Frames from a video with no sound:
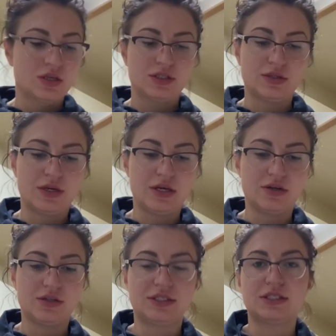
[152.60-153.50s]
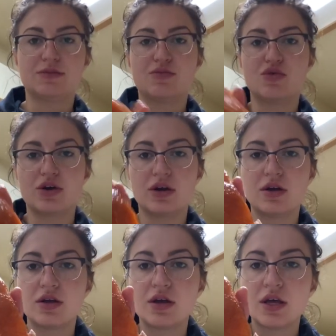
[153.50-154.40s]
So here's some more
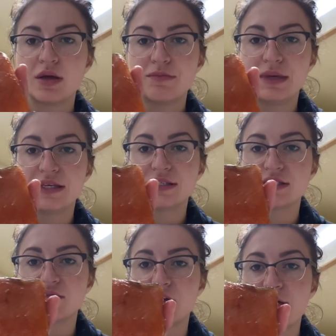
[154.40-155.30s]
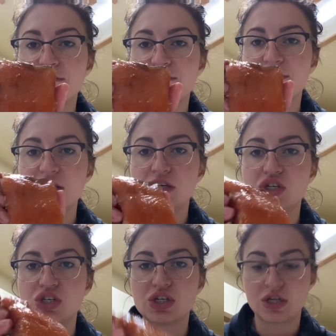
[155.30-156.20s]
pieces of that
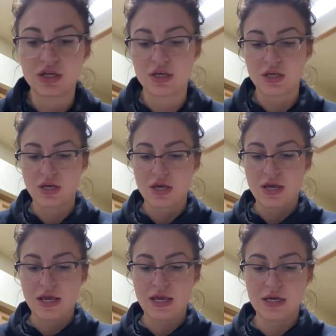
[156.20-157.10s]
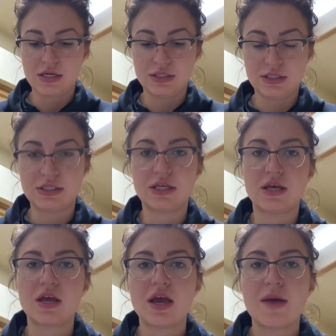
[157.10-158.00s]
fish, and
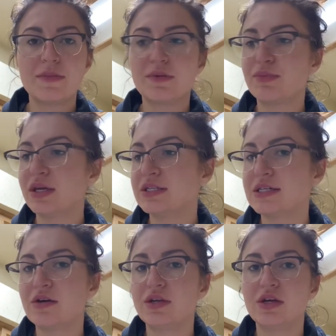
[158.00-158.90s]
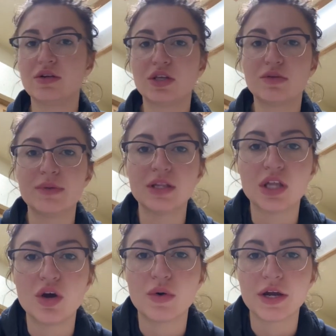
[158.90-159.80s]
I'm gonna bring it down here a little bit
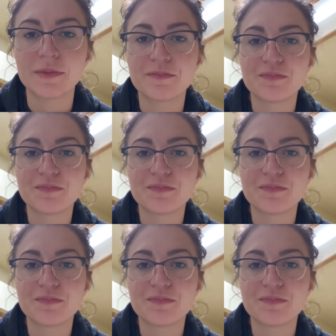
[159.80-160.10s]
lower.